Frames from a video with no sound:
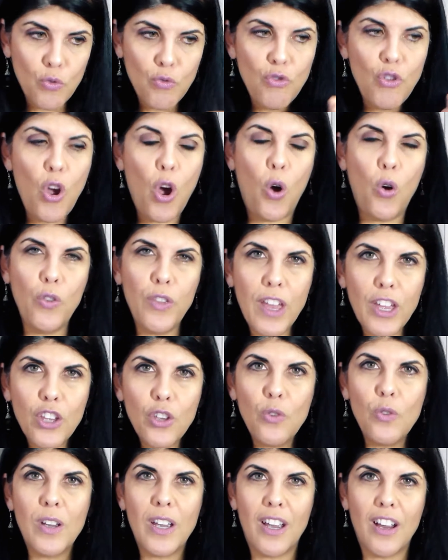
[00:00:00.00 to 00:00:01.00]
You know that
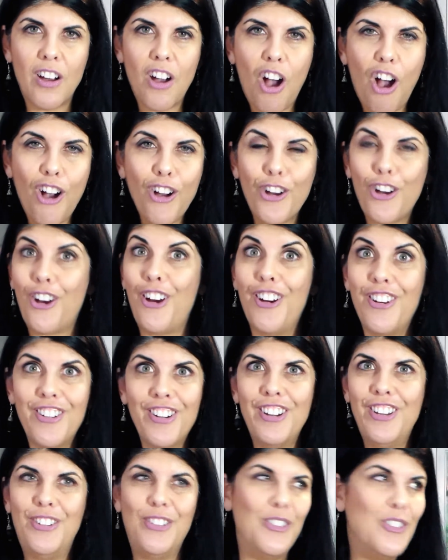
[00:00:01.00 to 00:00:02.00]
you can
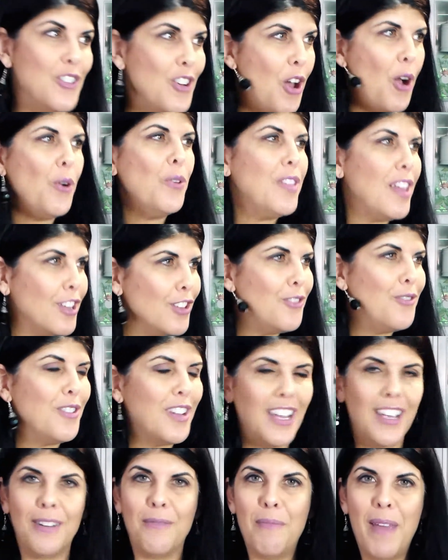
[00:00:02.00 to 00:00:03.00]
conquer. You know that you
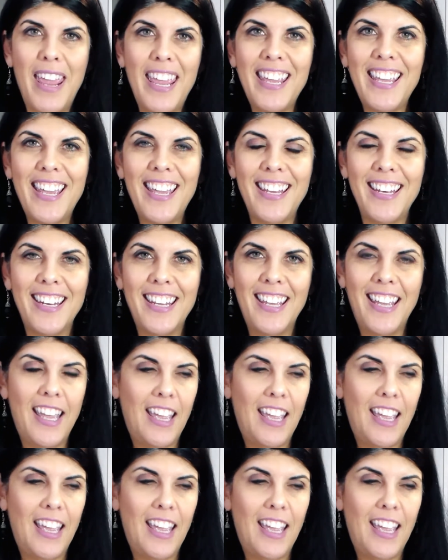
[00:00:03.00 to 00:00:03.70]
can make it.